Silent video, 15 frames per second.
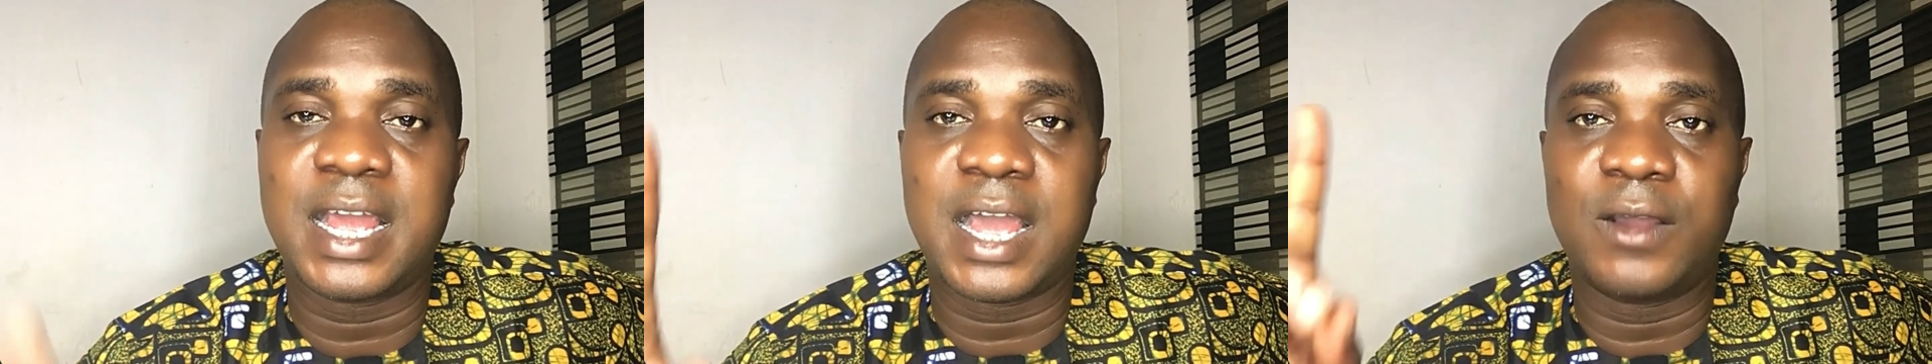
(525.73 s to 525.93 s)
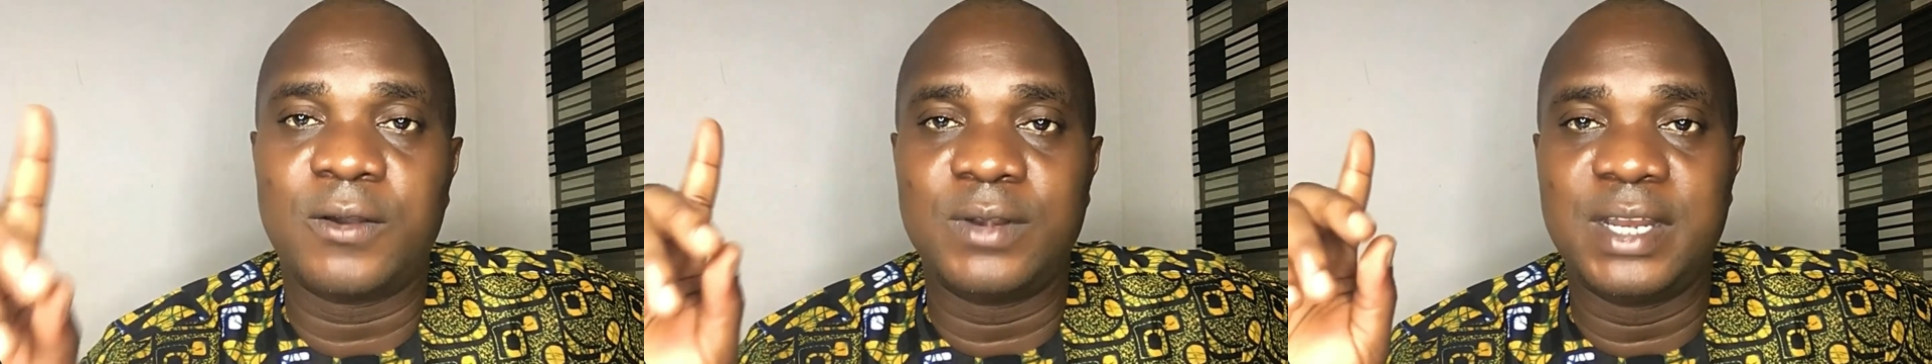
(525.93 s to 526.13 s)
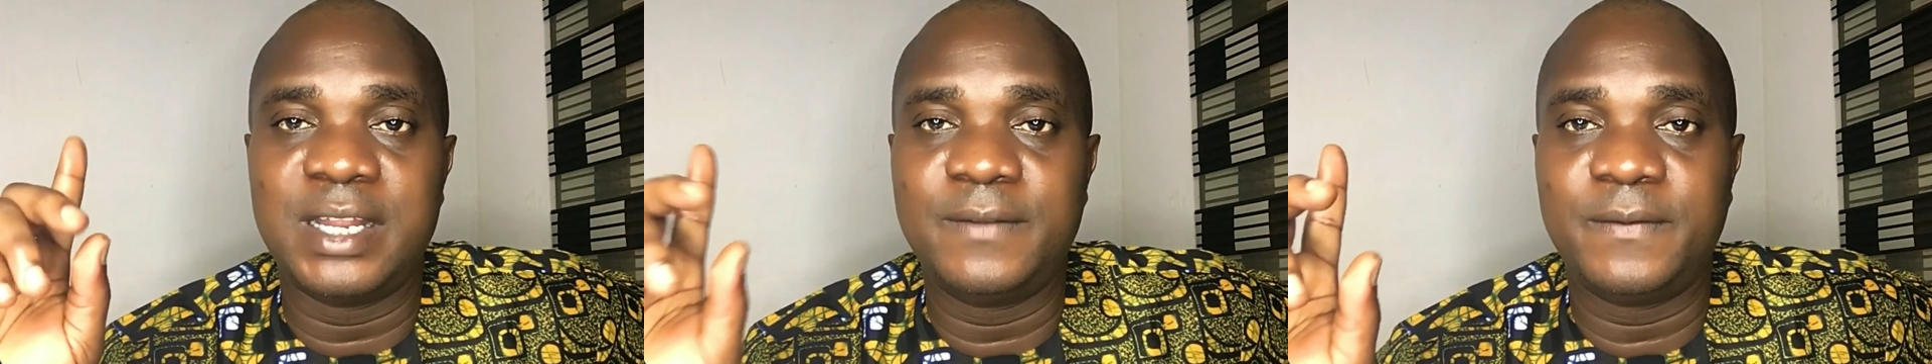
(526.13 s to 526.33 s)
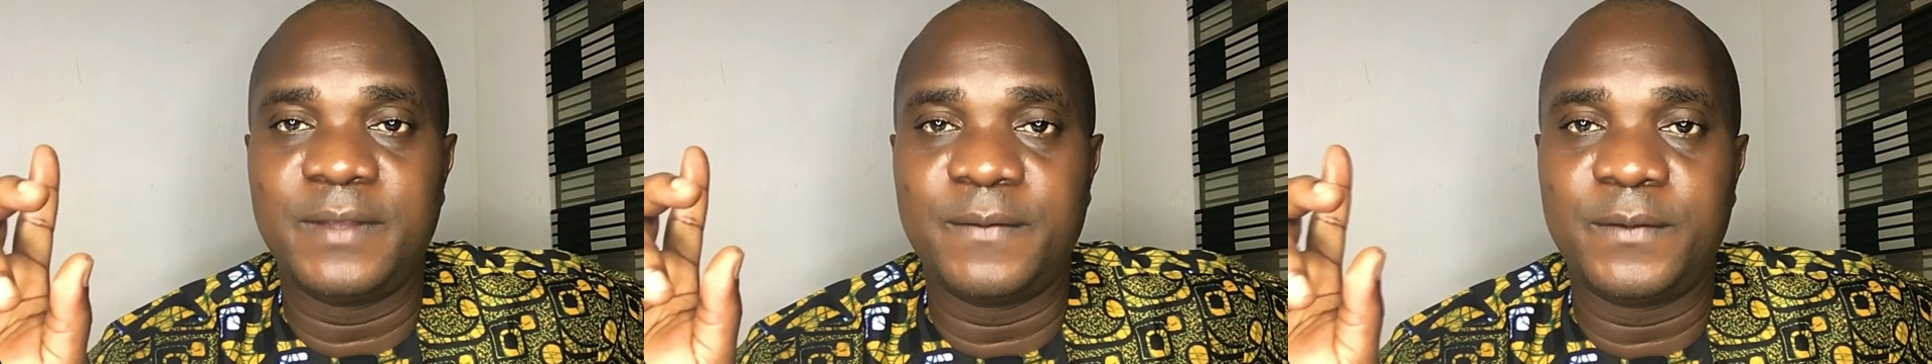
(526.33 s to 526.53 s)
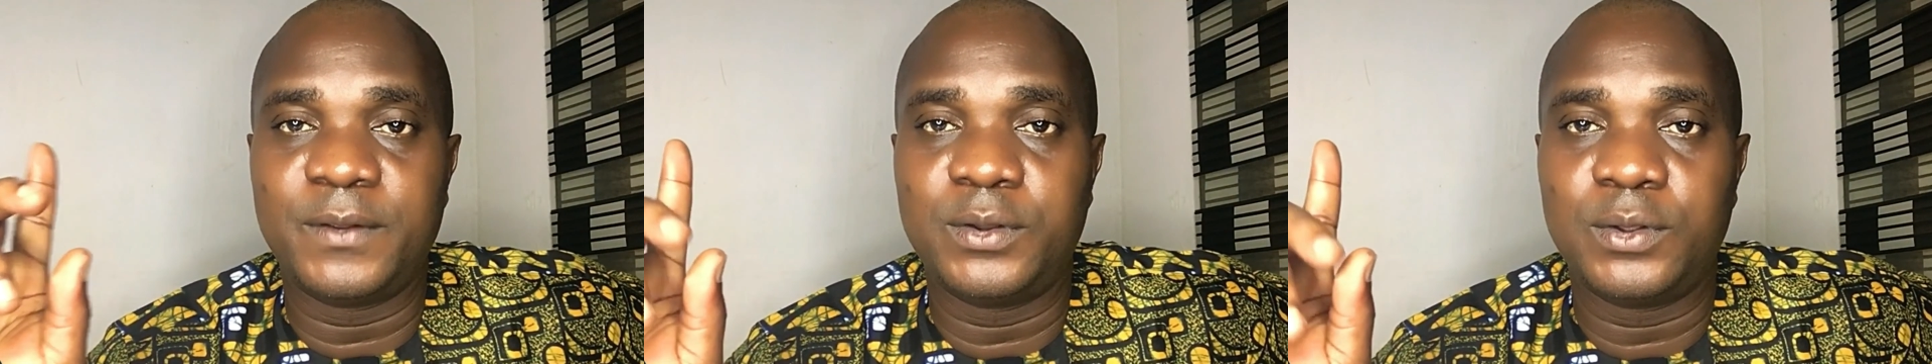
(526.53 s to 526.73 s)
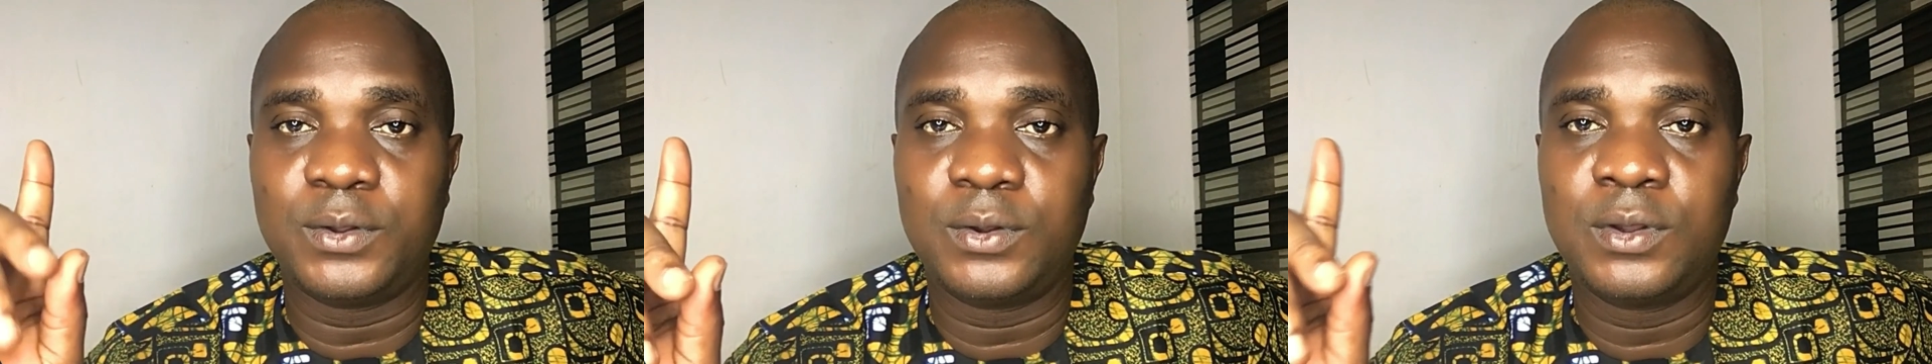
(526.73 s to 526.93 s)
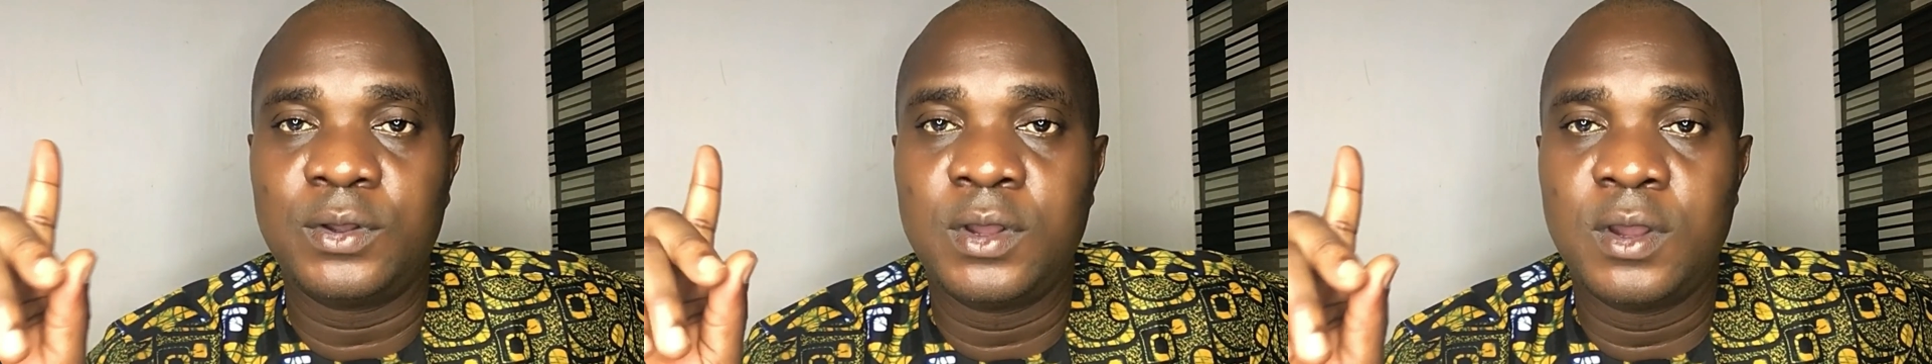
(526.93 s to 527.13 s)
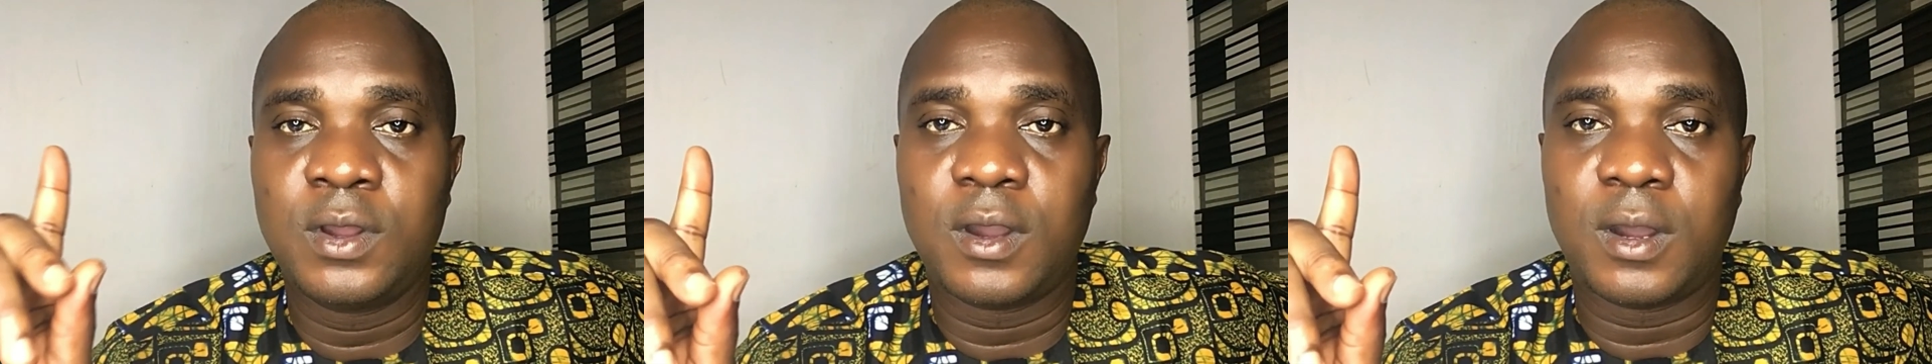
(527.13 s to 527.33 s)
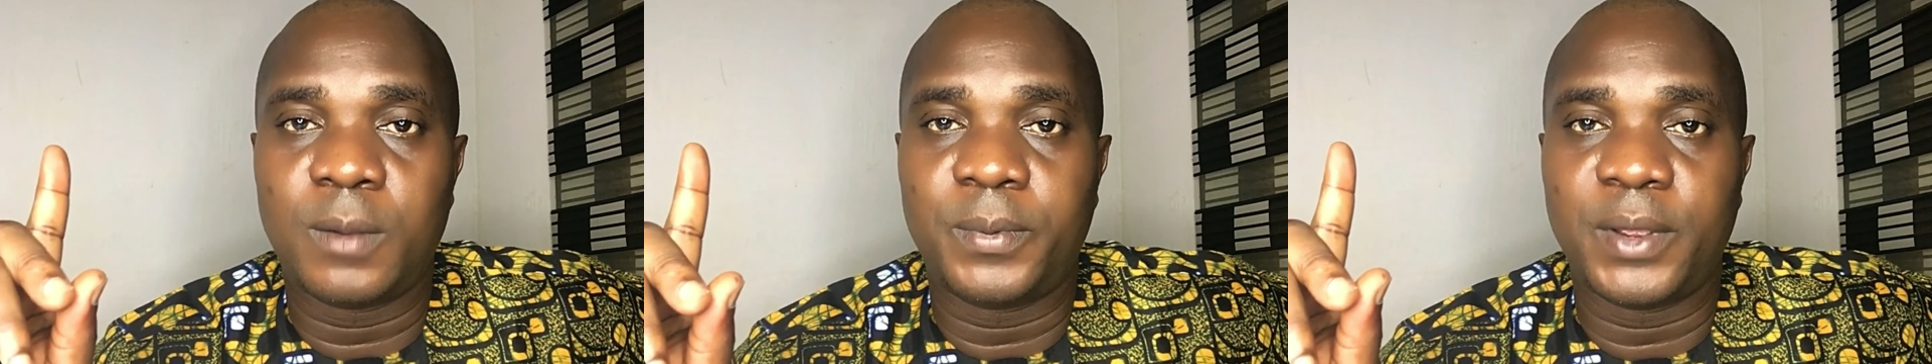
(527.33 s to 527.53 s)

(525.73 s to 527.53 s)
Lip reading: I will leave a video up